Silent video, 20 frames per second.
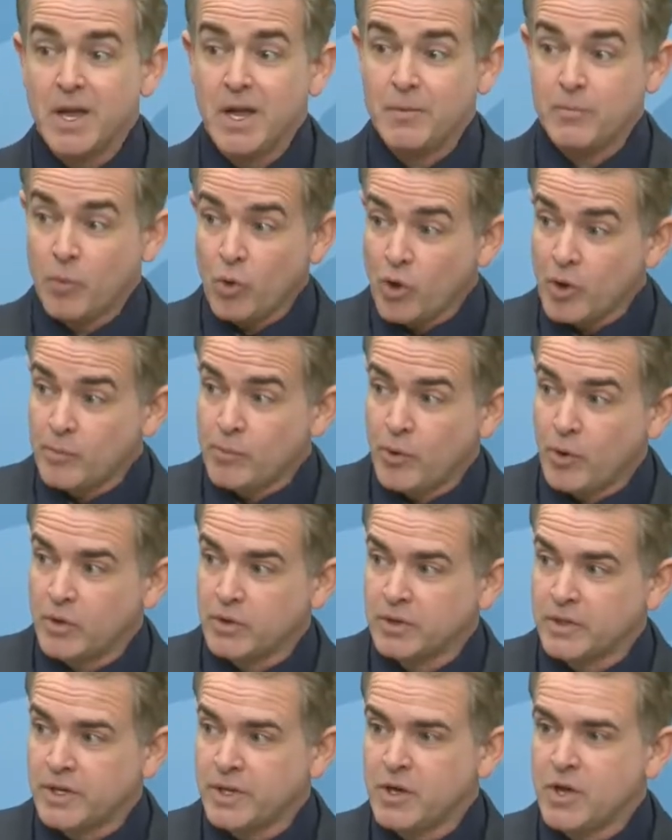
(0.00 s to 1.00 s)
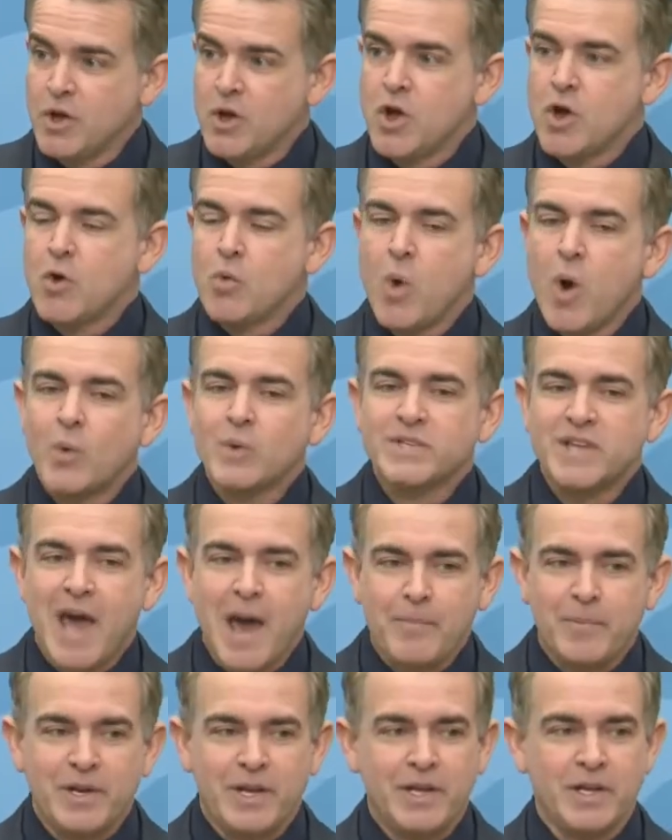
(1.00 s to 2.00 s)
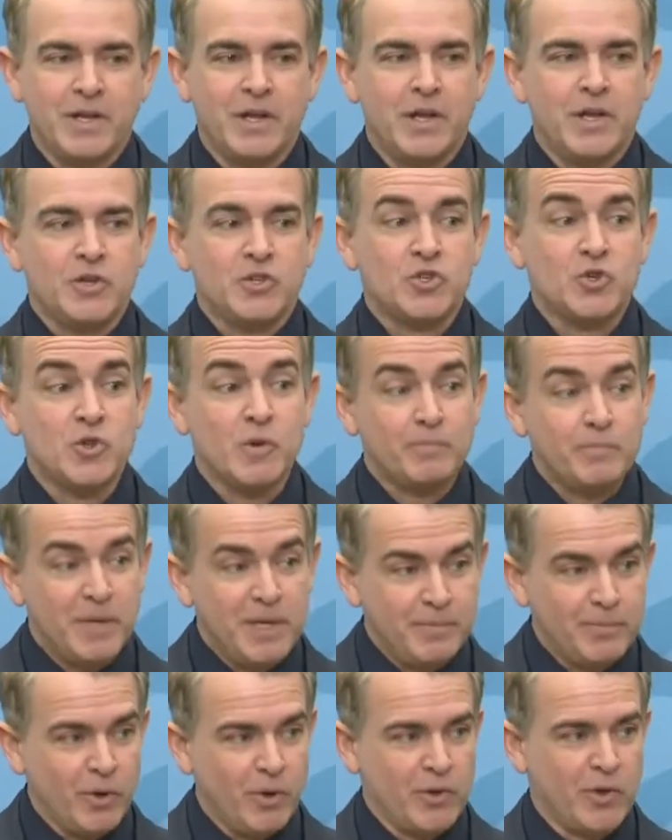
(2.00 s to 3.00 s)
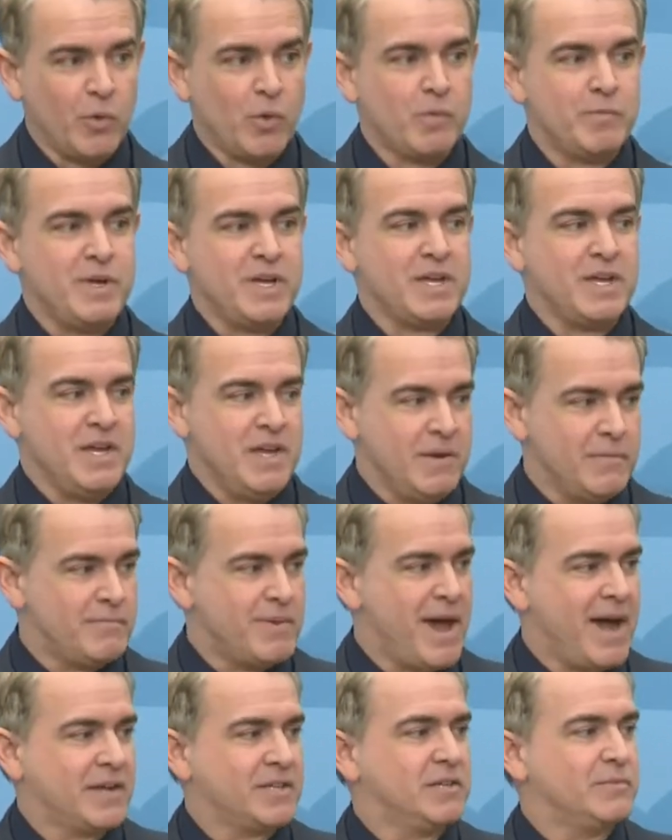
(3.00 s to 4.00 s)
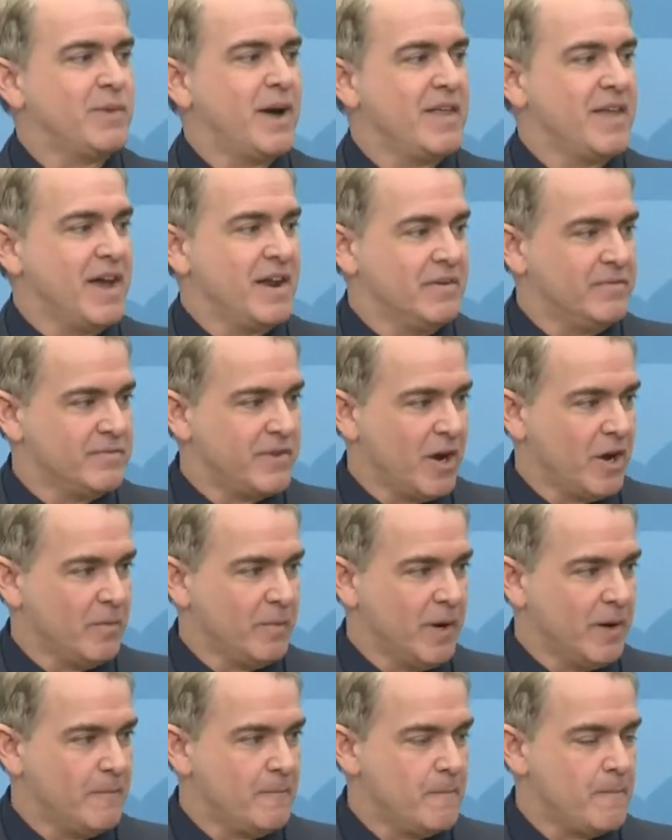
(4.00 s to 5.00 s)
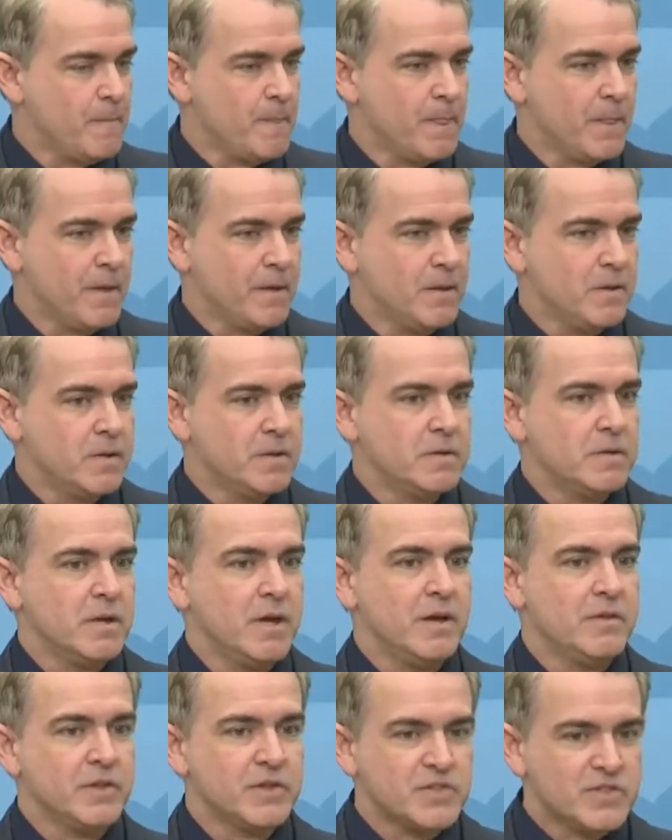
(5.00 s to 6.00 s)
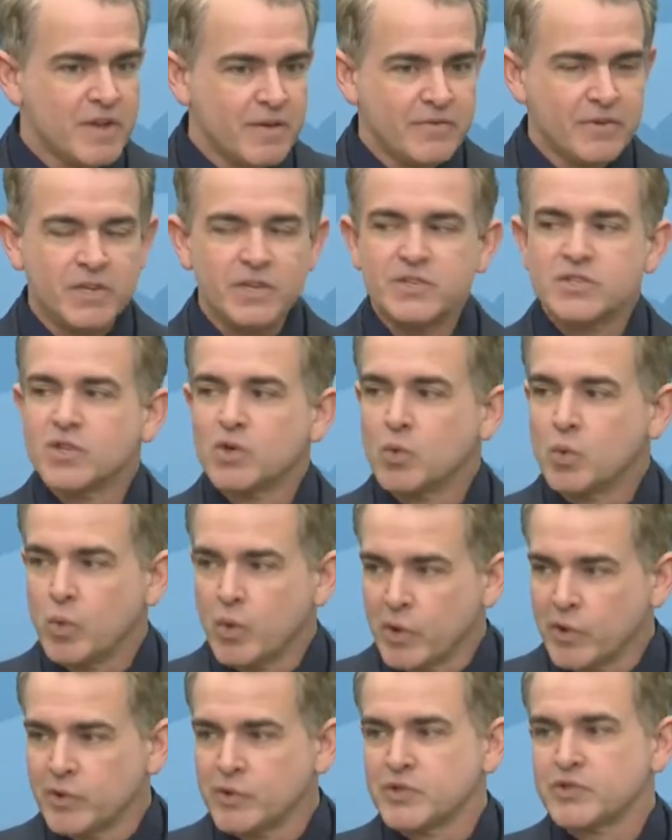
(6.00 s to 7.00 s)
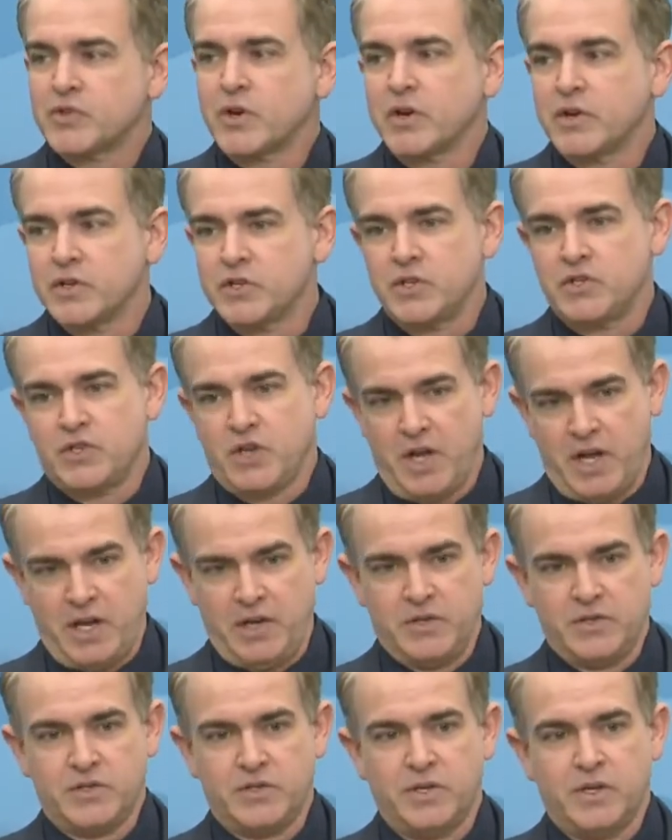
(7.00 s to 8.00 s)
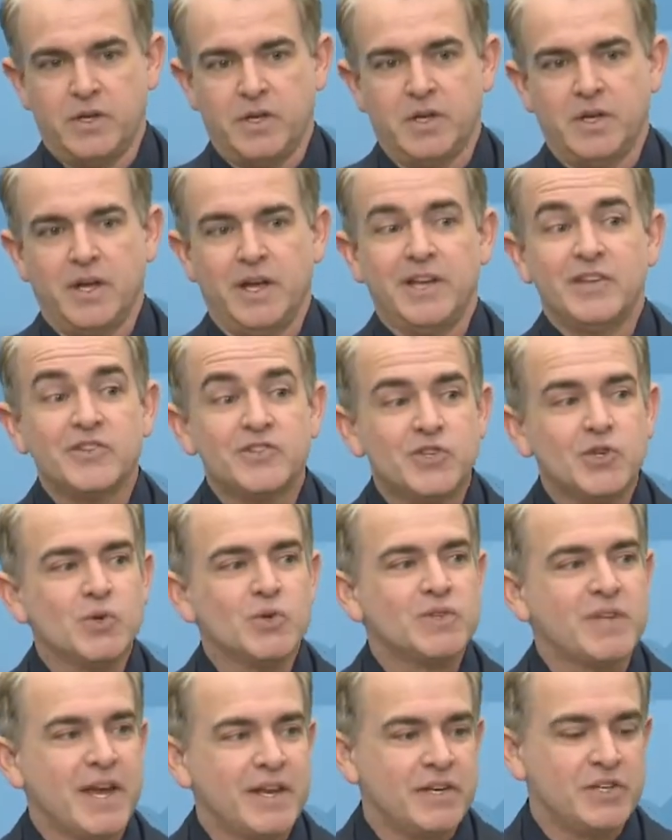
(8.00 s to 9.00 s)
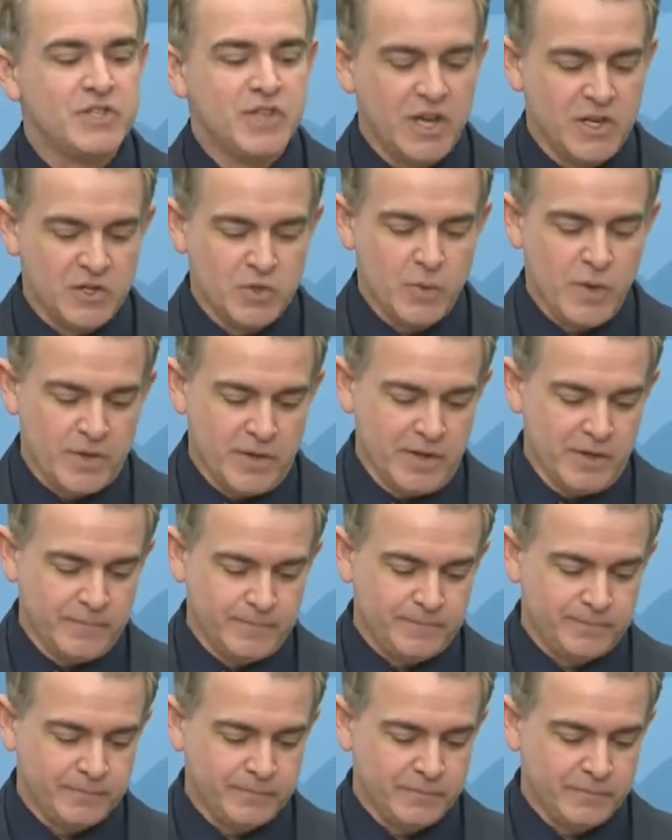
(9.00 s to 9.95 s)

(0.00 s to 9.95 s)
and more importantly, what was happening to the people that were being impacted by that environment. In the 70s, the world started to change, and zoos had to change with it.